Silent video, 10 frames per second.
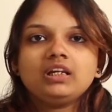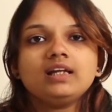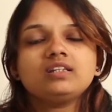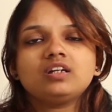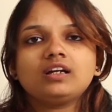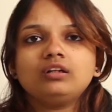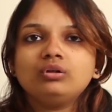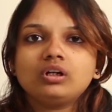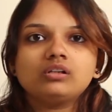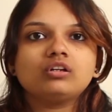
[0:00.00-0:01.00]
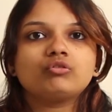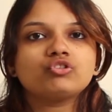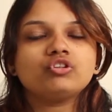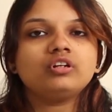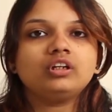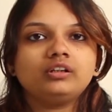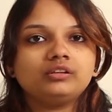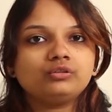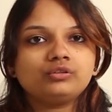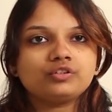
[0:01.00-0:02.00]
Let's take a look at the question
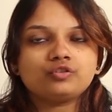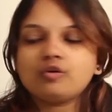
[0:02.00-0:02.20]
related to this